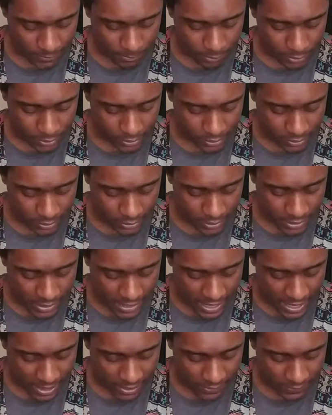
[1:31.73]
But
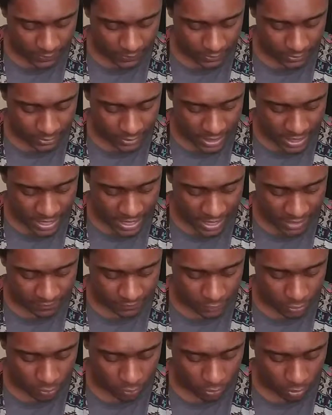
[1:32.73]
now they
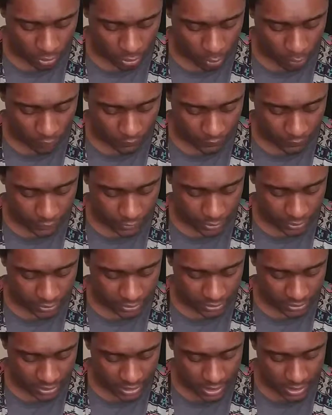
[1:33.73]
have no cloak for their
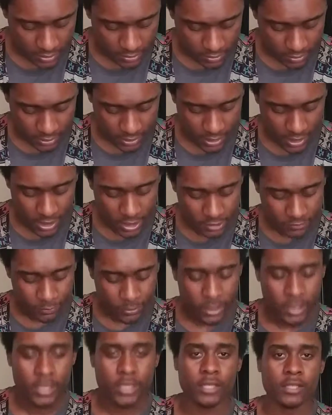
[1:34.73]
sin. Con,
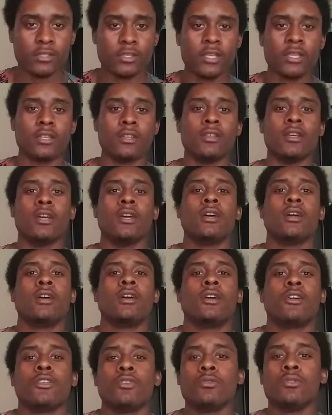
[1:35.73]
but hey, yeah,
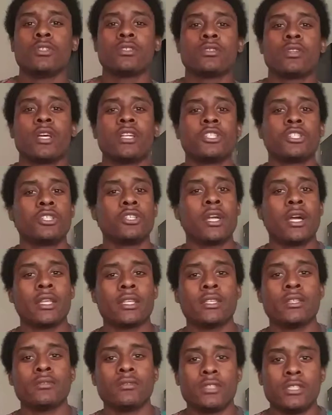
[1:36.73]
you Israelites, you're
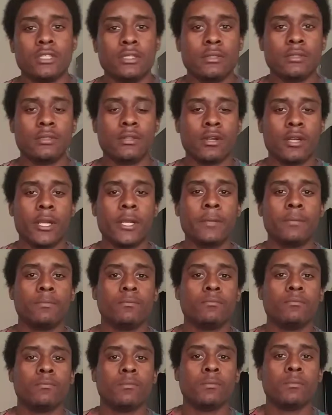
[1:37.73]
not guilty, all right?
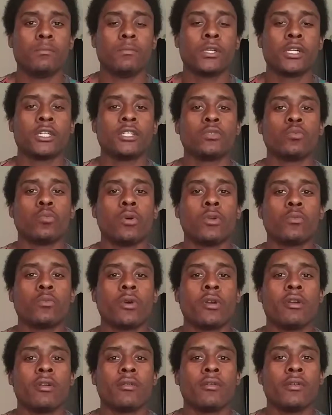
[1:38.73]
Because one
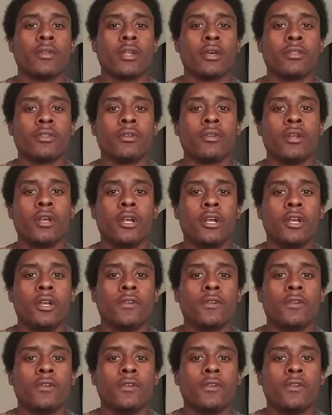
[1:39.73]
way or another,